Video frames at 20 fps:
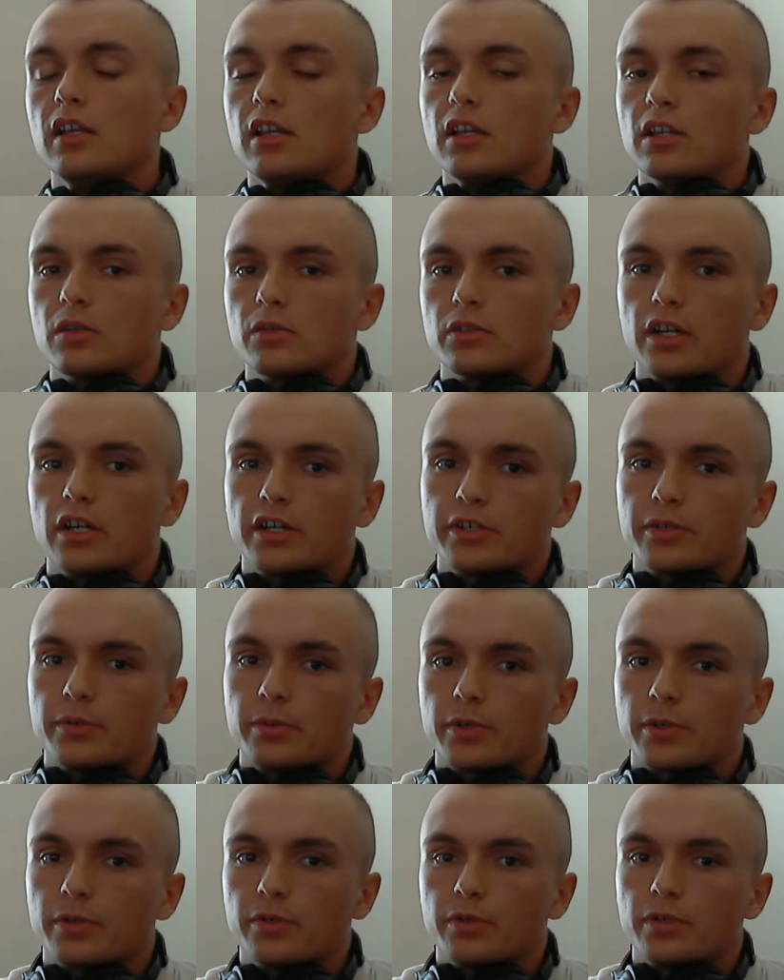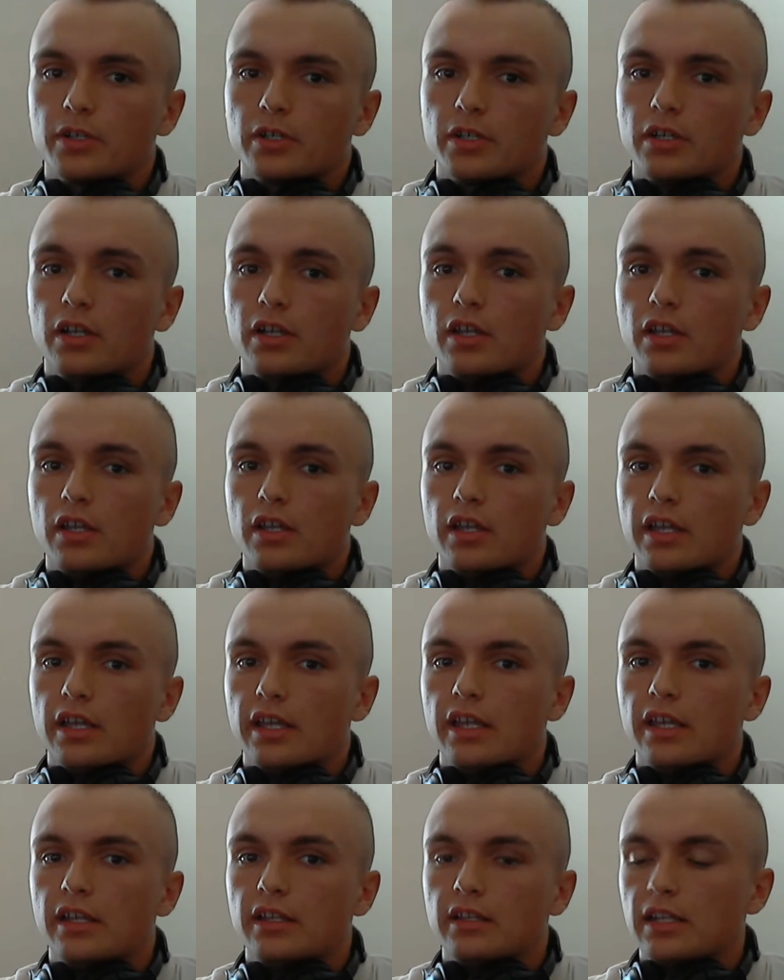Go talk to your recruiter,
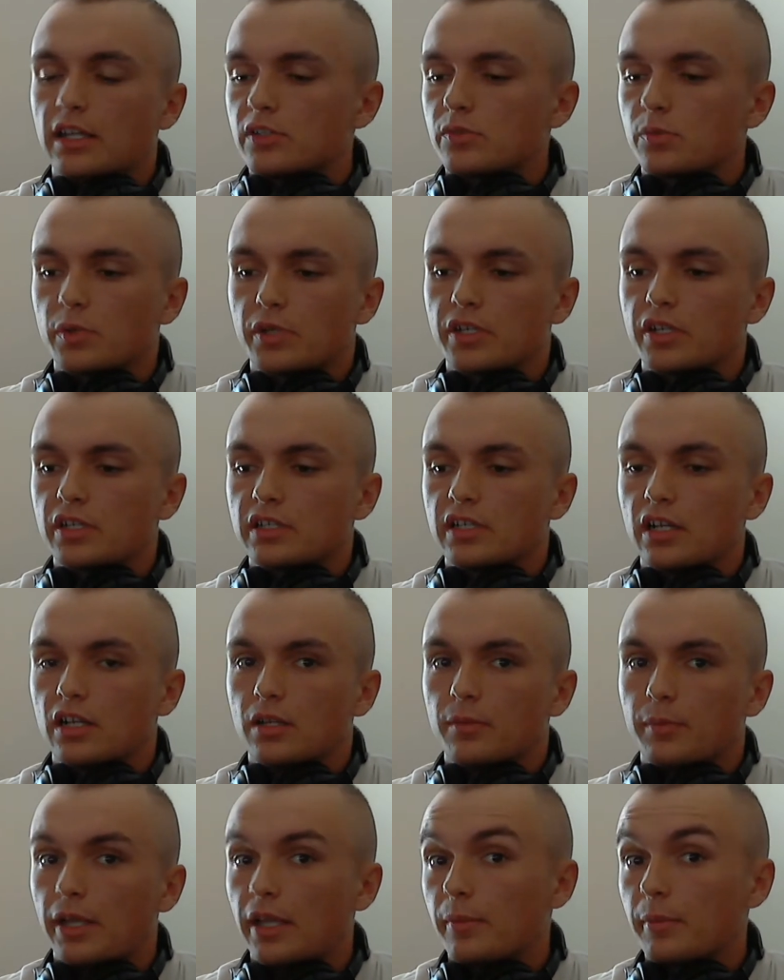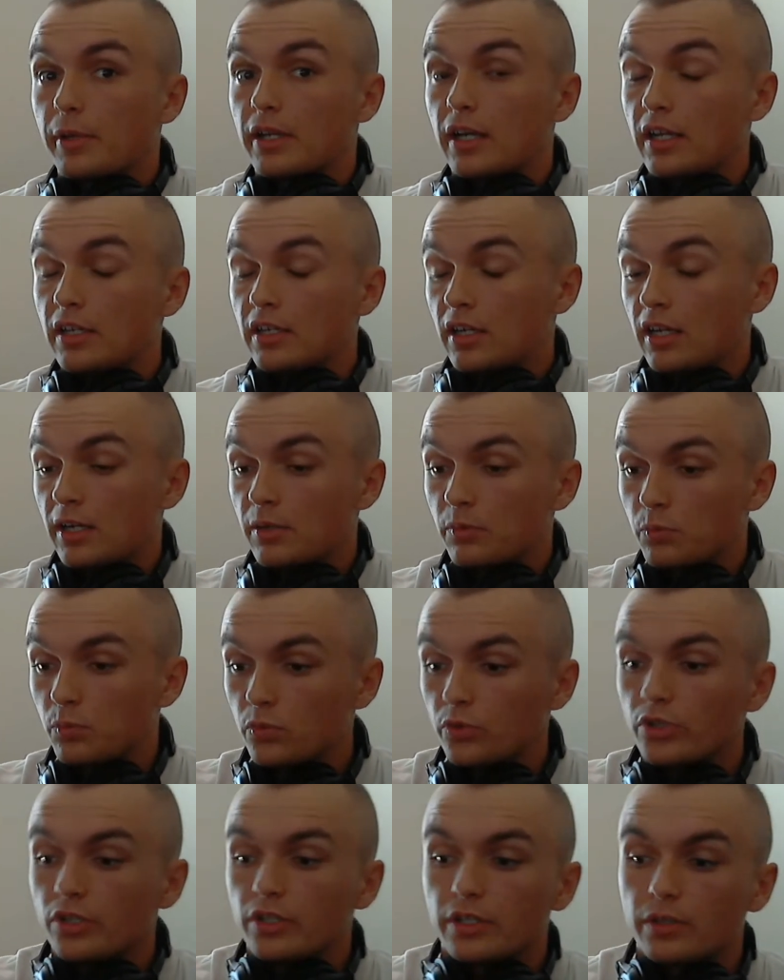and that's where you can tell them, hey man, I, I
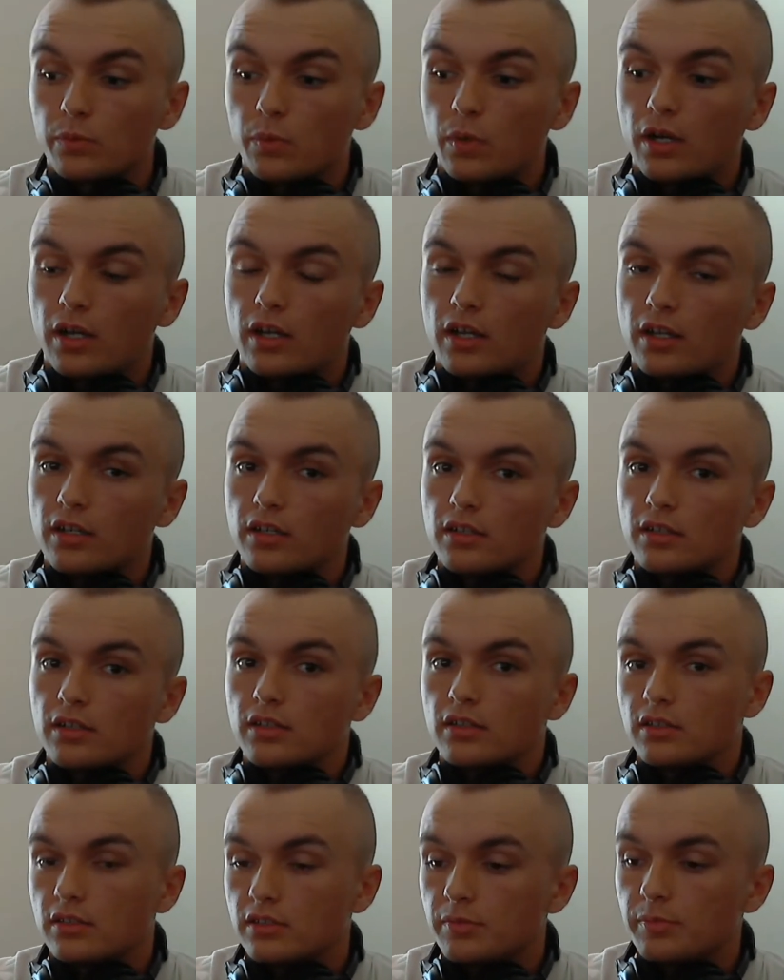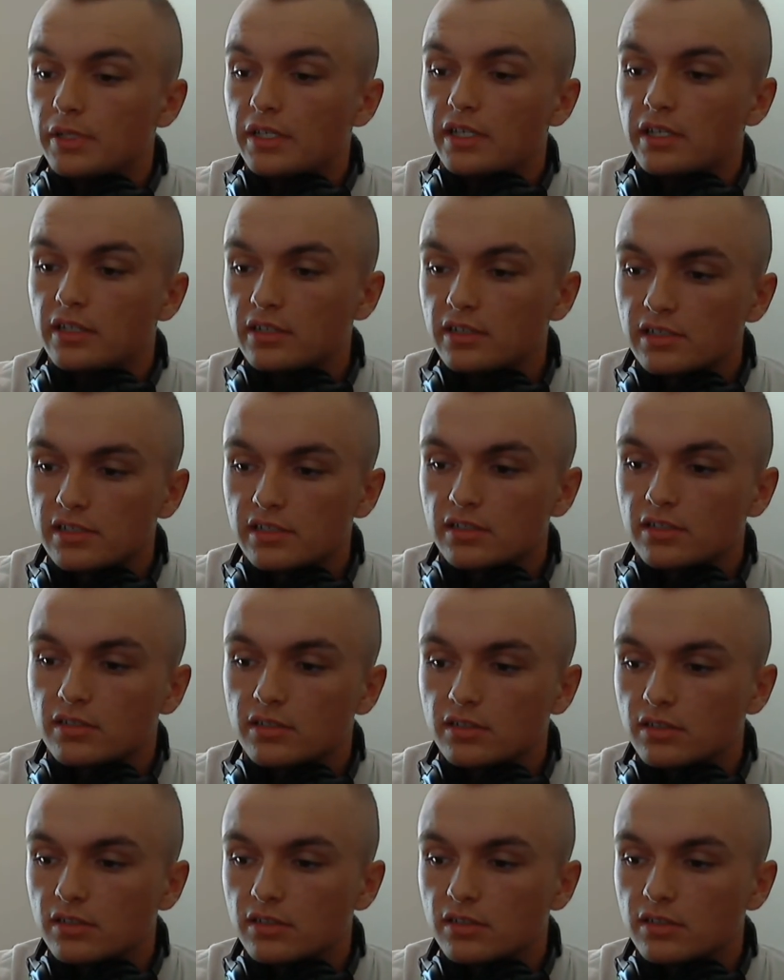really want to be this.